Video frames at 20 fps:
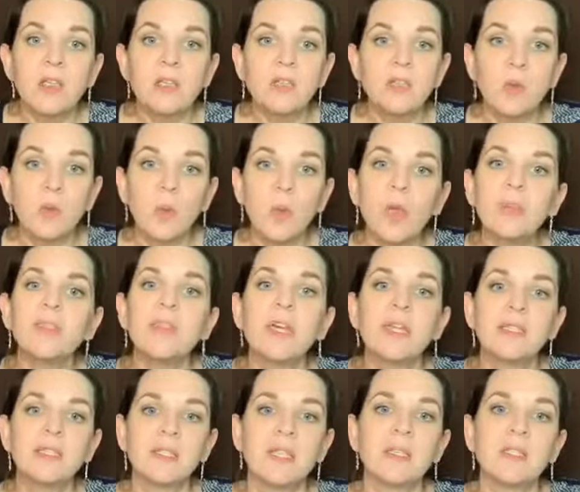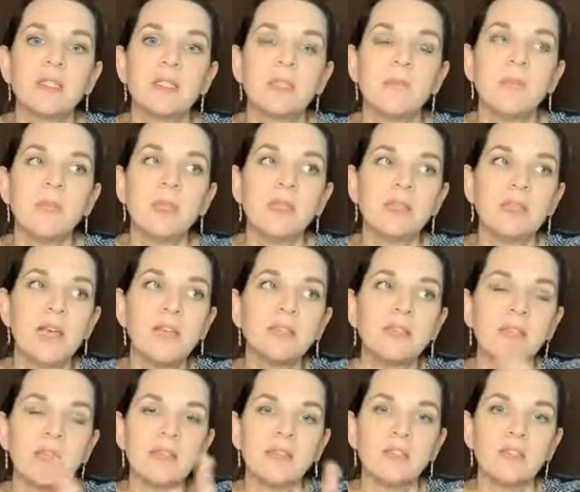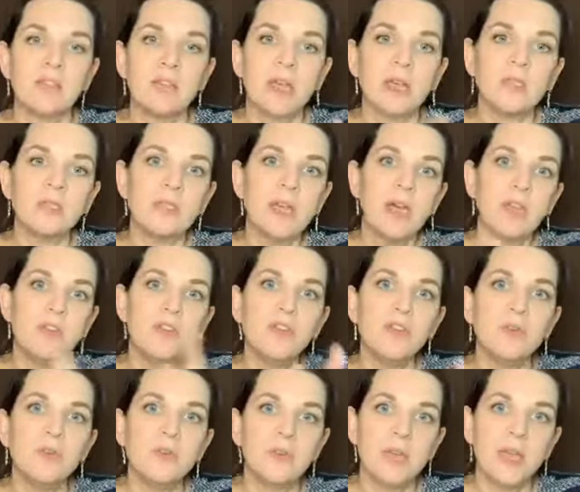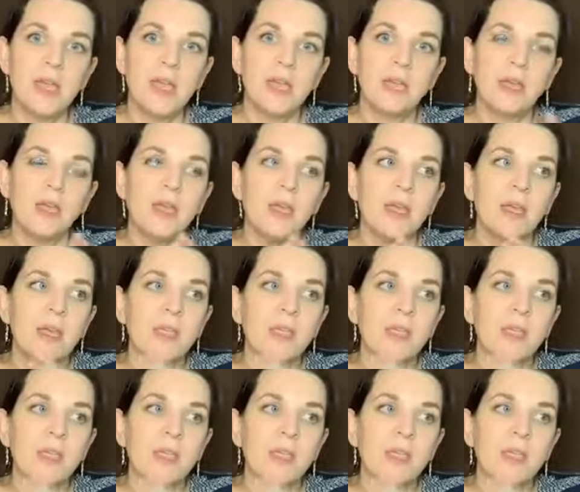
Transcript: So what that says to me is that's that new thing.